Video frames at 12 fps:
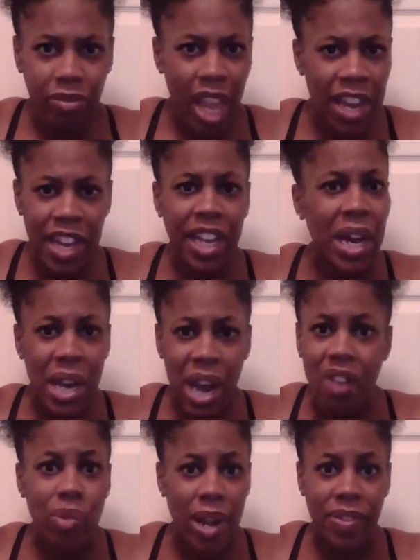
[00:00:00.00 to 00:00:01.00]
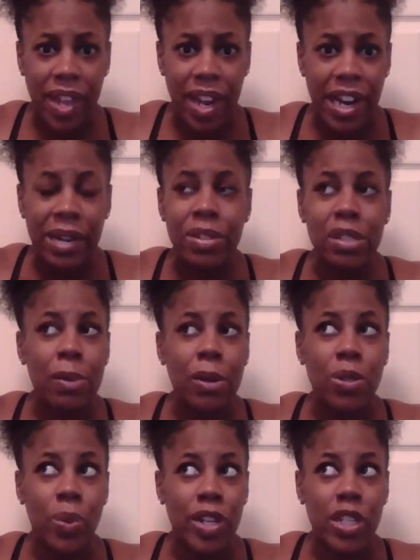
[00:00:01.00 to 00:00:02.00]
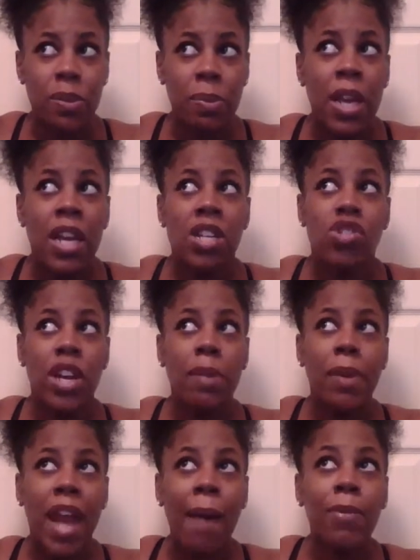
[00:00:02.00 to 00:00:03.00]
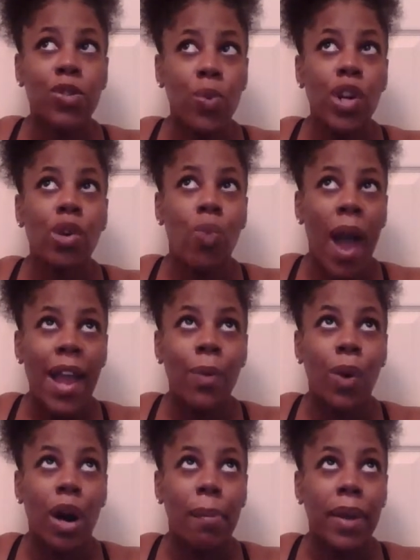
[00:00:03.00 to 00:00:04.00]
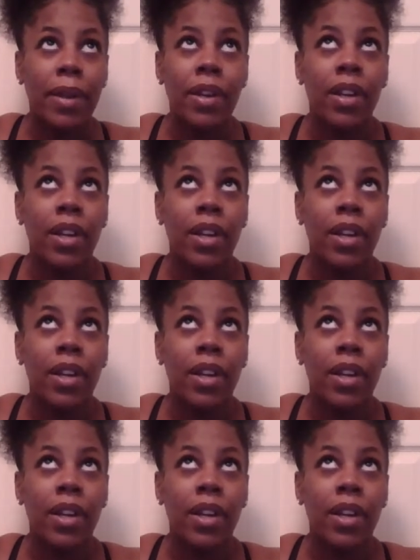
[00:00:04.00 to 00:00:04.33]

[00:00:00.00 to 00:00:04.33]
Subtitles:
And it cut off right there. It was the most weirdest dream. But I was with a white woman.